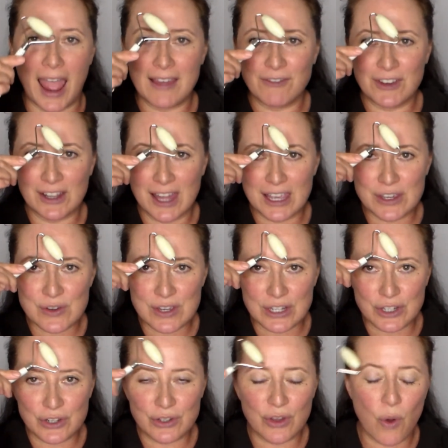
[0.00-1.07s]
I feel like you
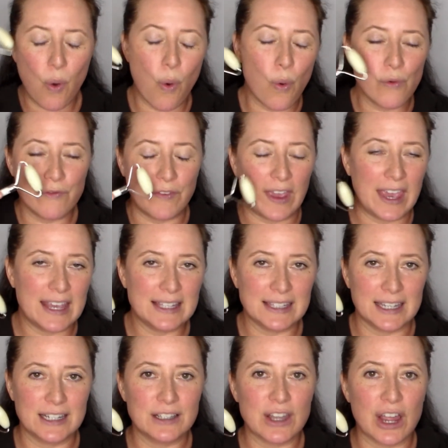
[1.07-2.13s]
can do the whole face
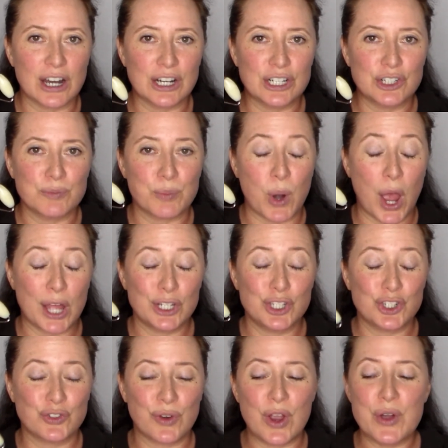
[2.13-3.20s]
in large, broad
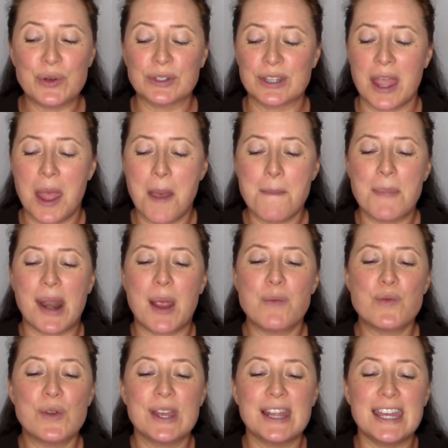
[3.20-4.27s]
strokes, but
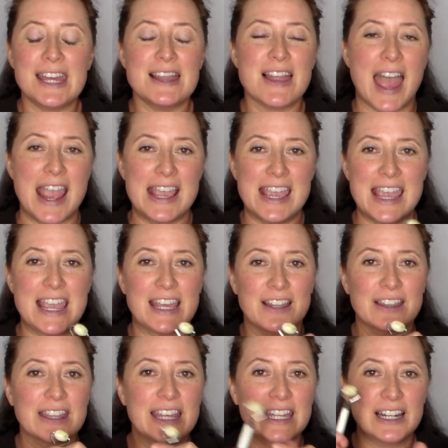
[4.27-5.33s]
I'm really
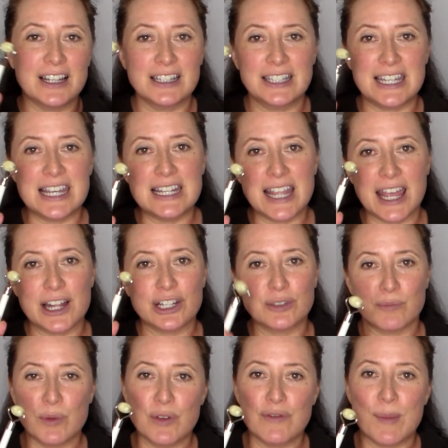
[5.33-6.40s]
liking little detailed
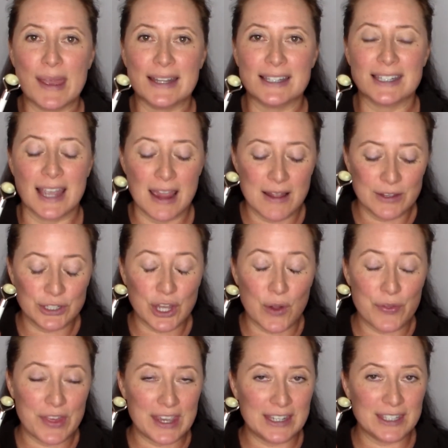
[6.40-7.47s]
movements.
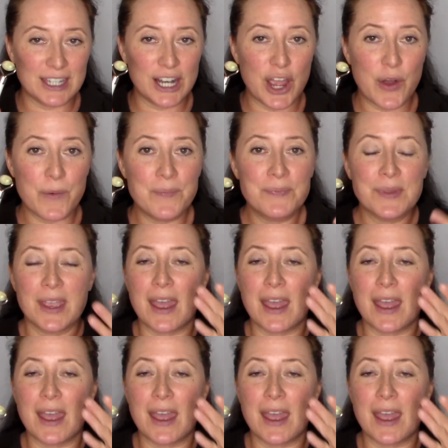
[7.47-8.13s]
So things to know,